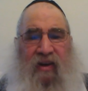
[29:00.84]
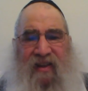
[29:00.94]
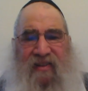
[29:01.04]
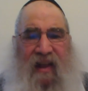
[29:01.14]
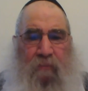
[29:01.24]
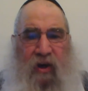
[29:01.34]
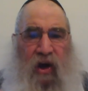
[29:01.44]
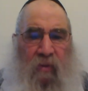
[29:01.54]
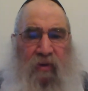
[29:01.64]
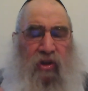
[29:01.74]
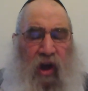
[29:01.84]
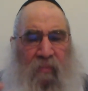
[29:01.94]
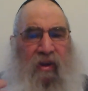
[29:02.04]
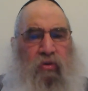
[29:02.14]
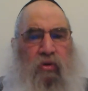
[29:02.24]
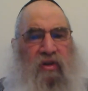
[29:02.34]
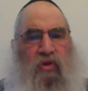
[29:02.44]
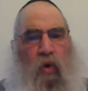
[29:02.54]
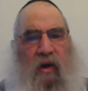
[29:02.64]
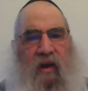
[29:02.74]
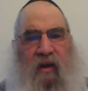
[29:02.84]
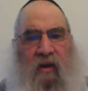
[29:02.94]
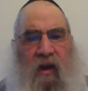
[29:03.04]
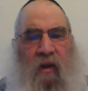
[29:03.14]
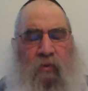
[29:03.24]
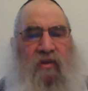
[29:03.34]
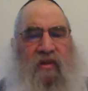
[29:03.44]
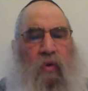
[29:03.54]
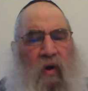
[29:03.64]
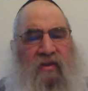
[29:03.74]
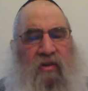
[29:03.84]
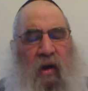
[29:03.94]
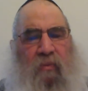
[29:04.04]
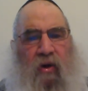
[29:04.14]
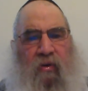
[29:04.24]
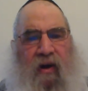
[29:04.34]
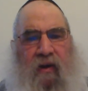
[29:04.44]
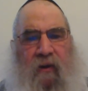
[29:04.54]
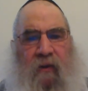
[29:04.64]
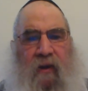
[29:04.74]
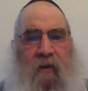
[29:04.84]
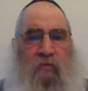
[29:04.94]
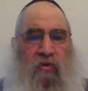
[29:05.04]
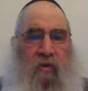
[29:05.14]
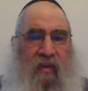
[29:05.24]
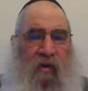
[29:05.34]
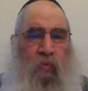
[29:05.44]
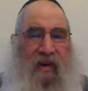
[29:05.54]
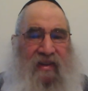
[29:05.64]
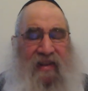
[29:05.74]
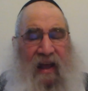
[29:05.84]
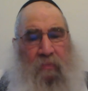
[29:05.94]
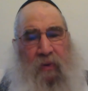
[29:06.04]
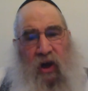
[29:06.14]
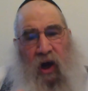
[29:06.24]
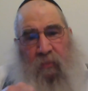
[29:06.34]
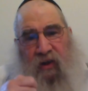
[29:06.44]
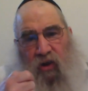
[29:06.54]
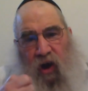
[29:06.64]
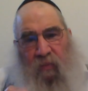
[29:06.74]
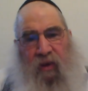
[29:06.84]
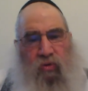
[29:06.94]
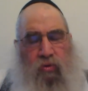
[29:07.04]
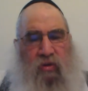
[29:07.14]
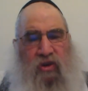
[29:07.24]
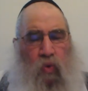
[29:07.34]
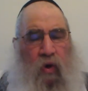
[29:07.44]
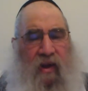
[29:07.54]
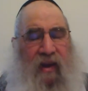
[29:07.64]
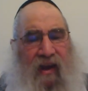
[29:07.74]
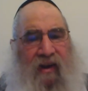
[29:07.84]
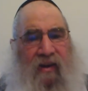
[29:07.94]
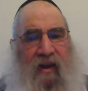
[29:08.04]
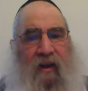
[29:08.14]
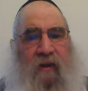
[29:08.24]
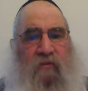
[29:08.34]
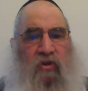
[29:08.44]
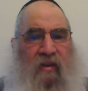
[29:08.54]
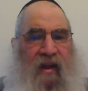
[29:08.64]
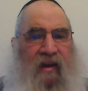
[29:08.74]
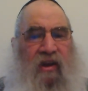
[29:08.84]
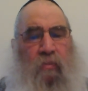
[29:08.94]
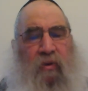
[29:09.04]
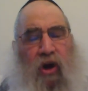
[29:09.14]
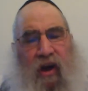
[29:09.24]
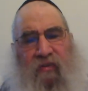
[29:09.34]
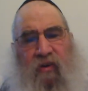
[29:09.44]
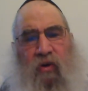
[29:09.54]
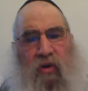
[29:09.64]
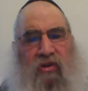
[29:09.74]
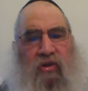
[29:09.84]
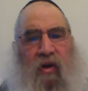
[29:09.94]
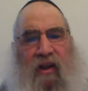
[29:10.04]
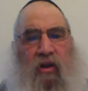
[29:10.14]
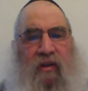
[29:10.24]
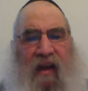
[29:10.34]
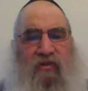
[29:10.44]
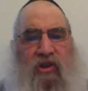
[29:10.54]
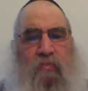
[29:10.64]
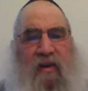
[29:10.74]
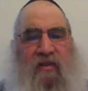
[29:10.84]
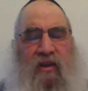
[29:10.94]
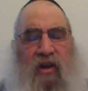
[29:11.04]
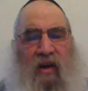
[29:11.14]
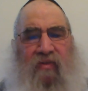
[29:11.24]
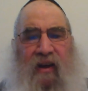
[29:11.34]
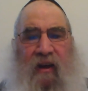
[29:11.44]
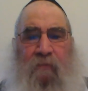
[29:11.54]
hand, he's not becoming tummy through this walking in because he was tummy already. So then, when he's not becoming tummy through this walking in, so then he could be over also al kol nafshus meis liyovi,